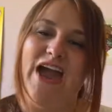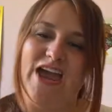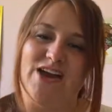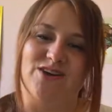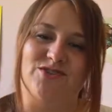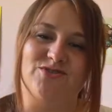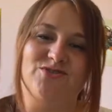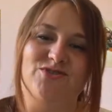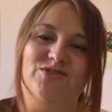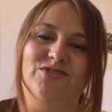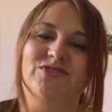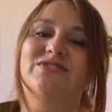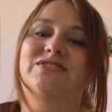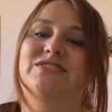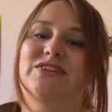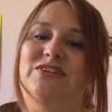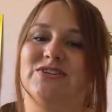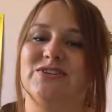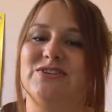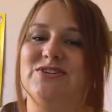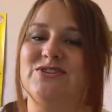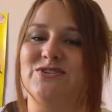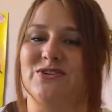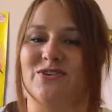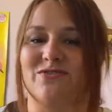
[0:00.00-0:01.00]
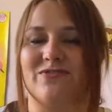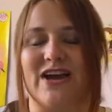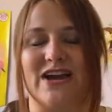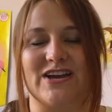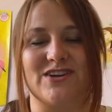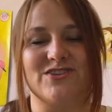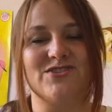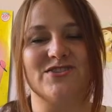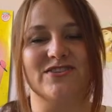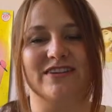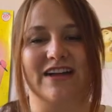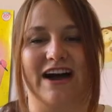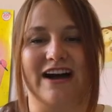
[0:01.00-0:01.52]
actual signature of
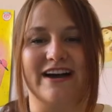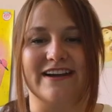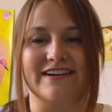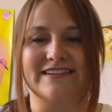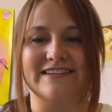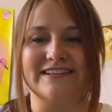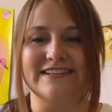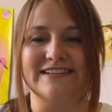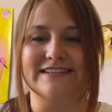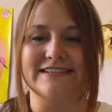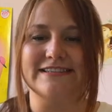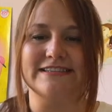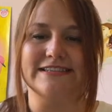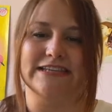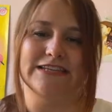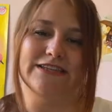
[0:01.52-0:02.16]
actual artists.